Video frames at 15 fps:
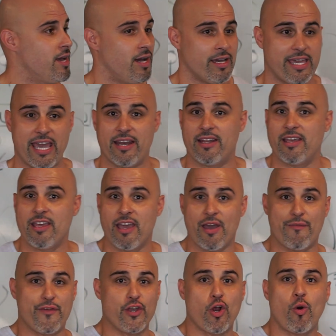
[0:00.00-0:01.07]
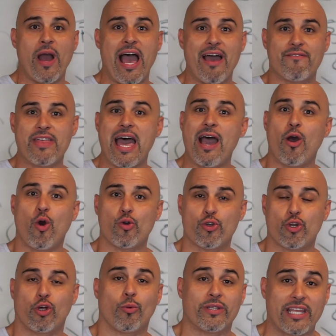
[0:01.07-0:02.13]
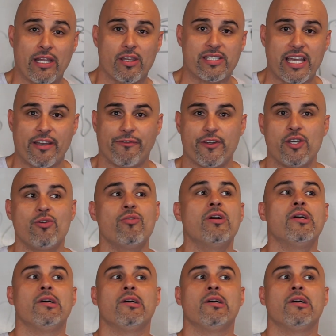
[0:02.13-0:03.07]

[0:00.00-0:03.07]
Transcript: Again, if you don't have that or you don't know what that looks like for you,